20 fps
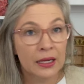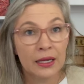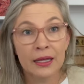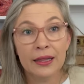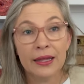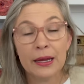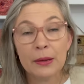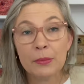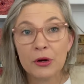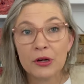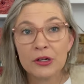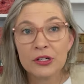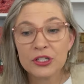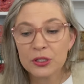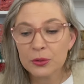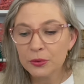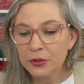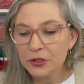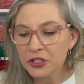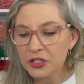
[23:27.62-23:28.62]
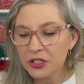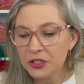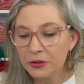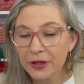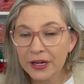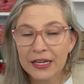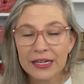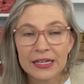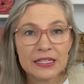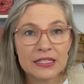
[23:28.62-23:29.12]
like, Marsha, where's your
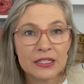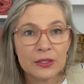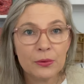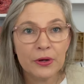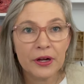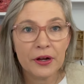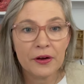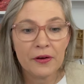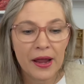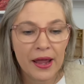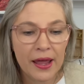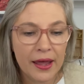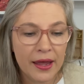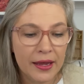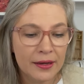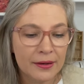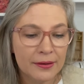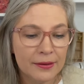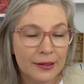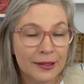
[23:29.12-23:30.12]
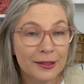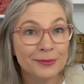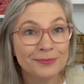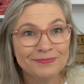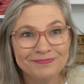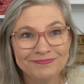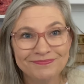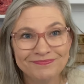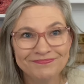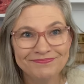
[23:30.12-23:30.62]
granny square at?
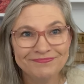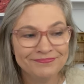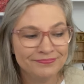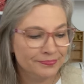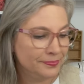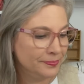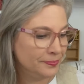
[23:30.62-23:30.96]
Hmm.